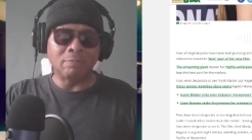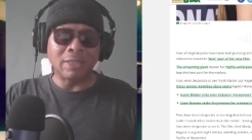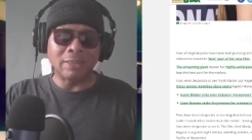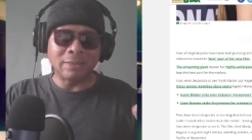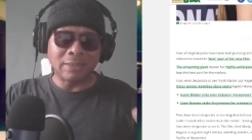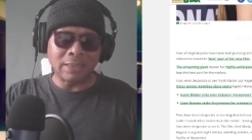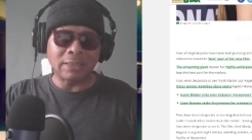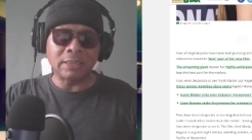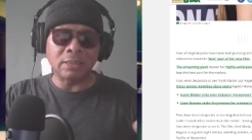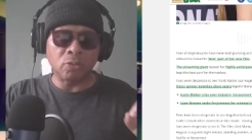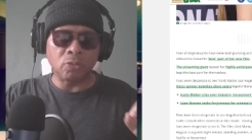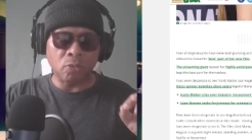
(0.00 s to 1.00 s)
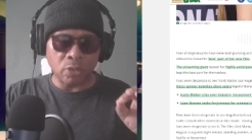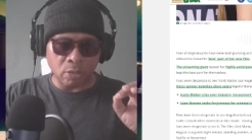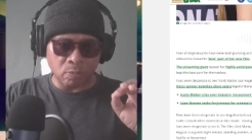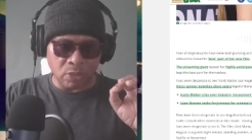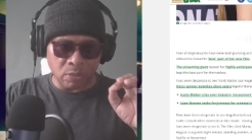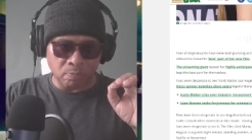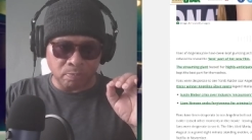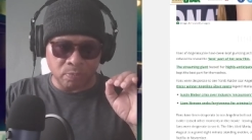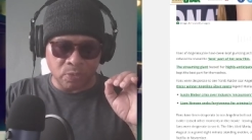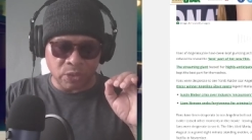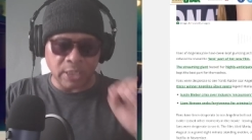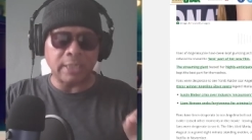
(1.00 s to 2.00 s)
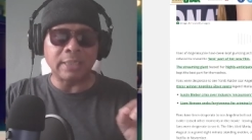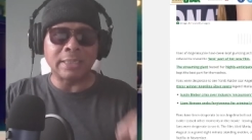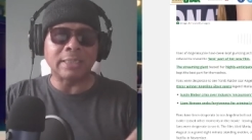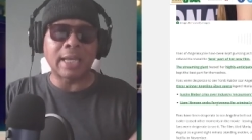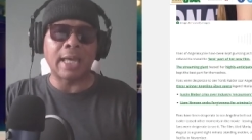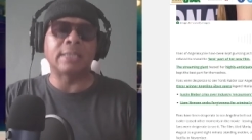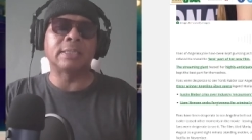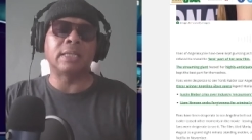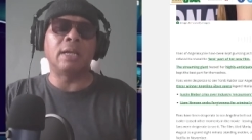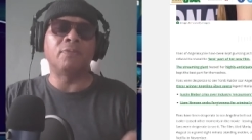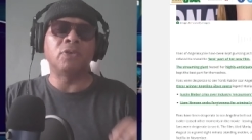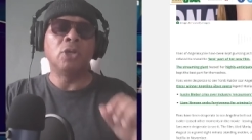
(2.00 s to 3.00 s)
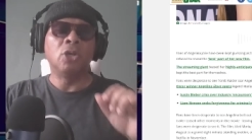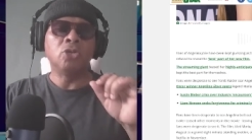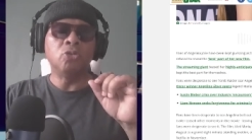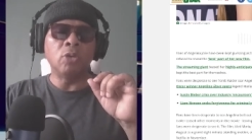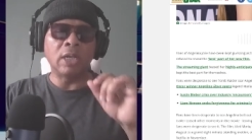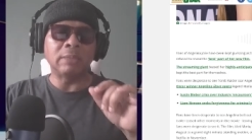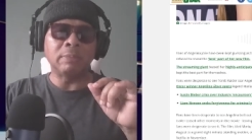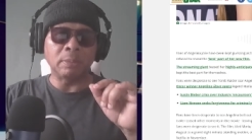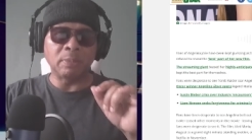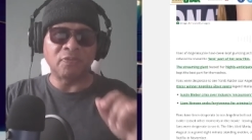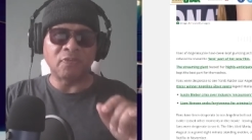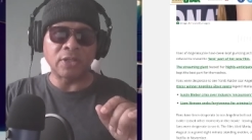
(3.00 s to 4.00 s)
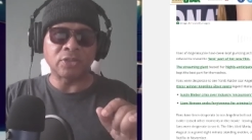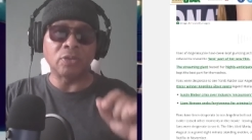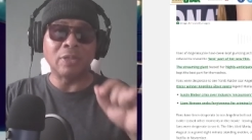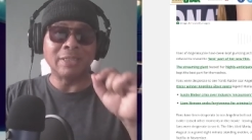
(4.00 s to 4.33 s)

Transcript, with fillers: But this Seeing this kind of stuff, you have to be a professional.